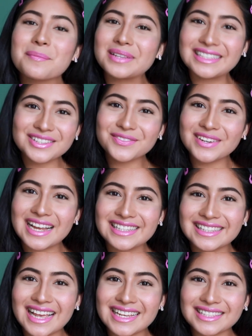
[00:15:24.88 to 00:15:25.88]
Please don't forget
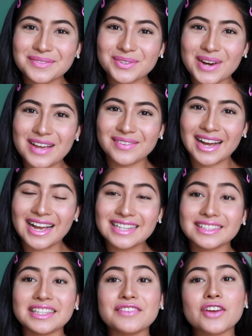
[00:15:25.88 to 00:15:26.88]
to like and subscribe,
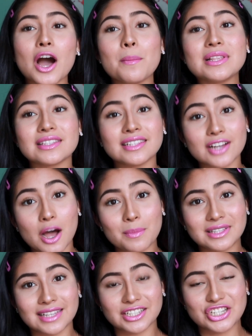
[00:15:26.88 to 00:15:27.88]
guys. Leave comments in the
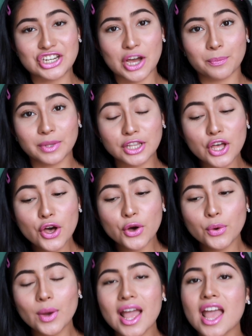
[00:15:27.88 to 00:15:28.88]
comment section down
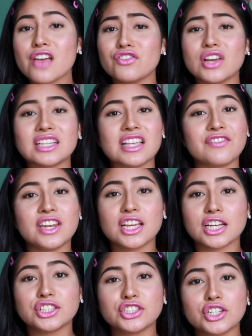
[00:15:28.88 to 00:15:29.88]
below. If you guys have any
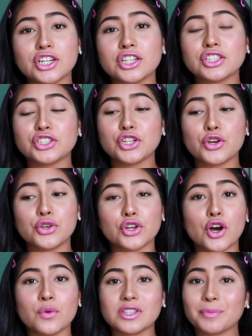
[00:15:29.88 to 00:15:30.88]
concerns, you know, you can
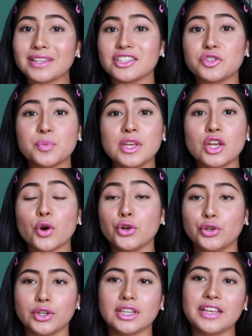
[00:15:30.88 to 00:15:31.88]
always message me or
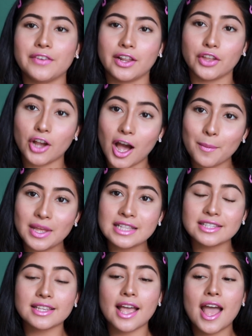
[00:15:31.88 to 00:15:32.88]
you can leave it in the
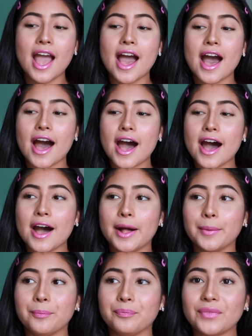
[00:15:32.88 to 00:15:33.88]
comments.
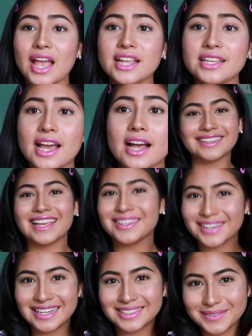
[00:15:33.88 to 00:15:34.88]
And yeah, thank
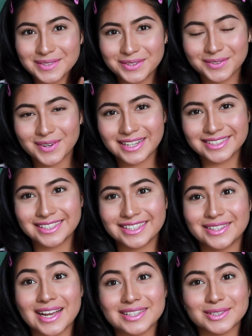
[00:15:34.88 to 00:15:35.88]
you guys so much for watching.
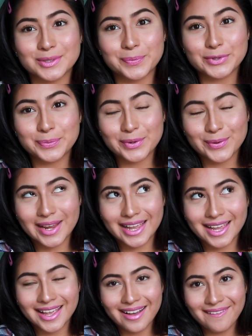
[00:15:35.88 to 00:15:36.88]
You guys are super, super
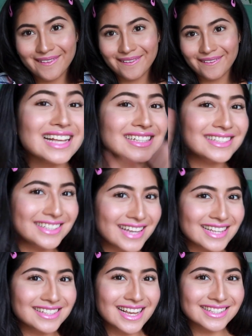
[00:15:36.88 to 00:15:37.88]
great. See you
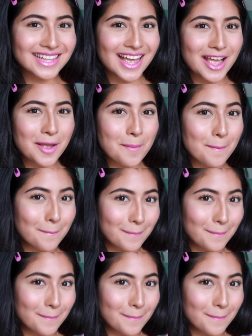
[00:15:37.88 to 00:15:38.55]
guys next time.